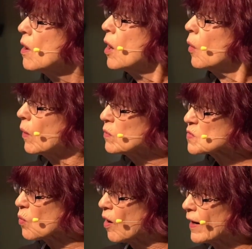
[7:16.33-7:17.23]
and what was
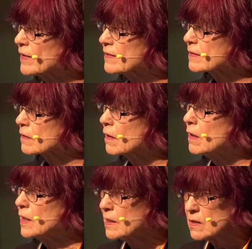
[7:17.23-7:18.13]
wise,
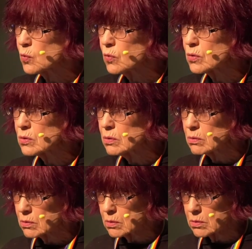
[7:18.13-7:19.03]
and his word,
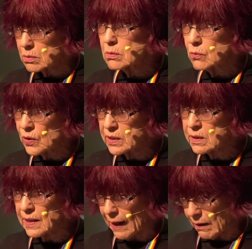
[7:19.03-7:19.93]
when he
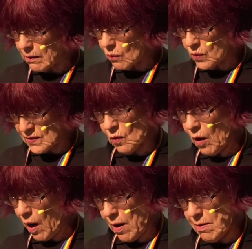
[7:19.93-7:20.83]
did that, was law.